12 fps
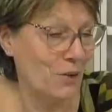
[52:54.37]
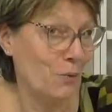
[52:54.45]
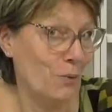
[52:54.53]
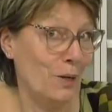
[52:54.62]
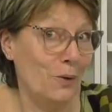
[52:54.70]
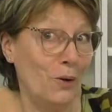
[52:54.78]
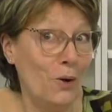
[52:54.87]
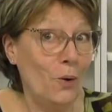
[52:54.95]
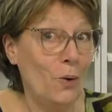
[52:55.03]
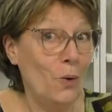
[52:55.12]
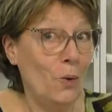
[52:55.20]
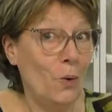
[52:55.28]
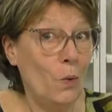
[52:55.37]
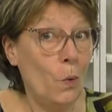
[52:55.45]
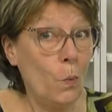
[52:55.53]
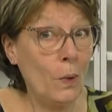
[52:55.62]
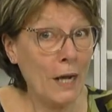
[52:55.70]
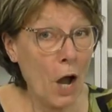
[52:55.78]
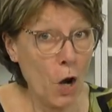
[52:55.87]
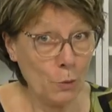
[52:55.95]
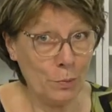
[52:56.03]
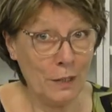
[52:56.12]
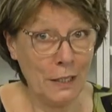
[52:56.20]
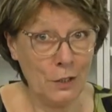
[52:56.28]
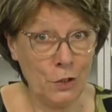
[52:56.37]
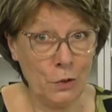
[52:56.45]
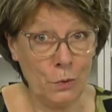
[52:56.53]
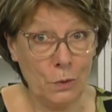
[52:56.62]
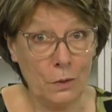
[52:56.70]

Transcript: well, we hope they do.